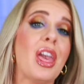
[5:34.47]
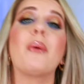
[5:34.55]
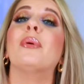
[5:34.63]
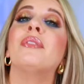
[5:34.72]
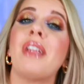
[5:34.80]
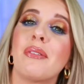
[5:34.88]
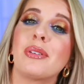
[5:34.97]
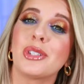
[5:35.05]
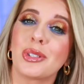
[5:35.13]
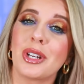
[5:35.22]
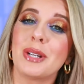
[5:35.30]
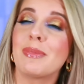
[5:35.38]
they will never
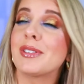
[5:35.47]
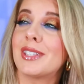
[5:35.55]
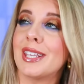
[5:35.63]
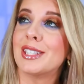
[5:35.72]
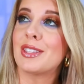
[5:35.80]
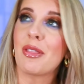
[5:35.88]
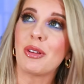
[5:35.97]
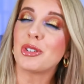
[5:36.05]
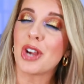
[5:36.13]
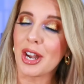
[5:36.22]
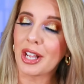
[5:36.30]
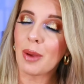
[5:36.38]
scream the season that they're
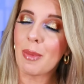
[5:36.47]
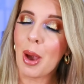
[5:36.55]
trying to come